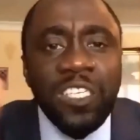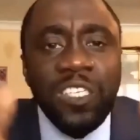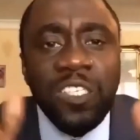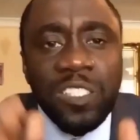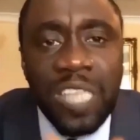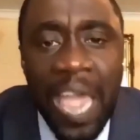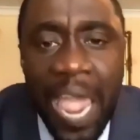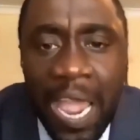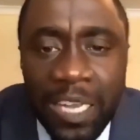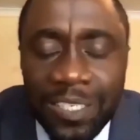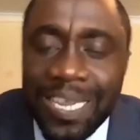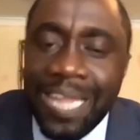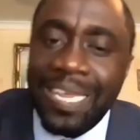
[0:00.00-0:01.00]

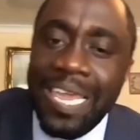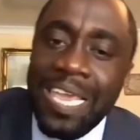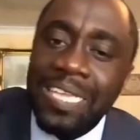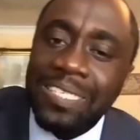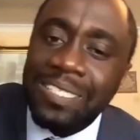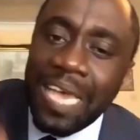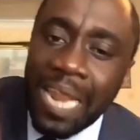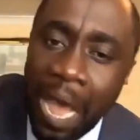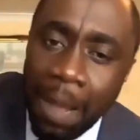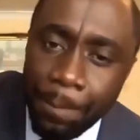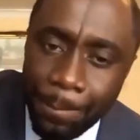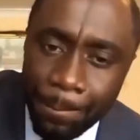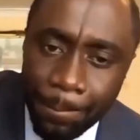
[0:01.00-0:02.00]
stage that he set
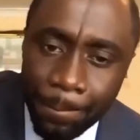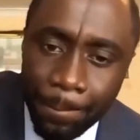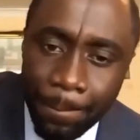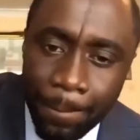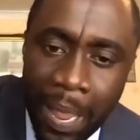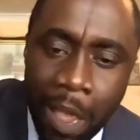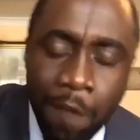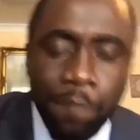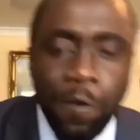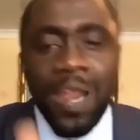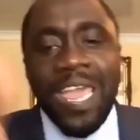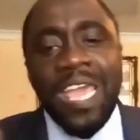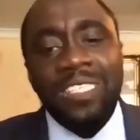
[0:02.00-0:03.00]
up for
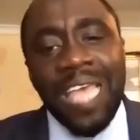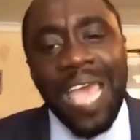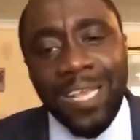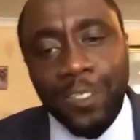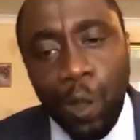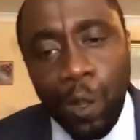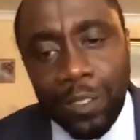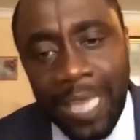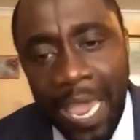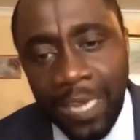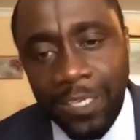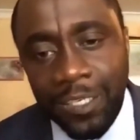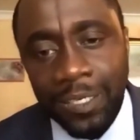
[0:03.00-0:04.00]
his
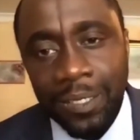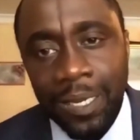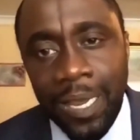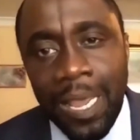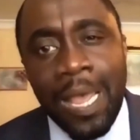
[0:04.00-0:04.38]
exaltation,